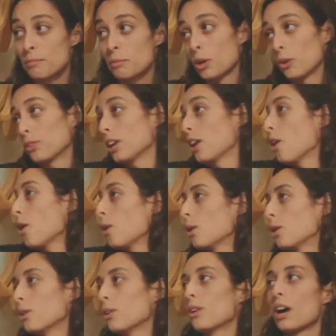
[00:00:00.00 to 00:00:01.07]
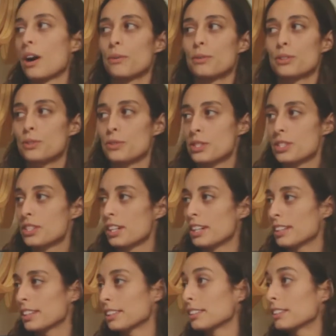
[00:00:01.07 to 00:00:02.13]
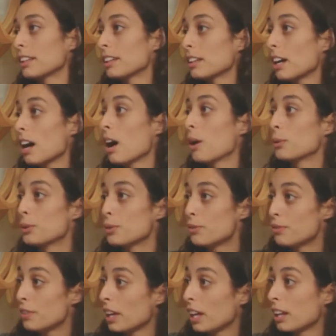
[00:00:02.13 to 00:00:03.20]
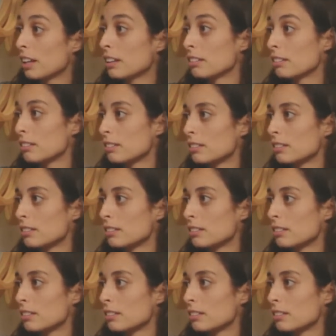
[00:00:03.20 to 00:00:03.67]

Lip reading: Well, the whole, or how you start and then how you feel.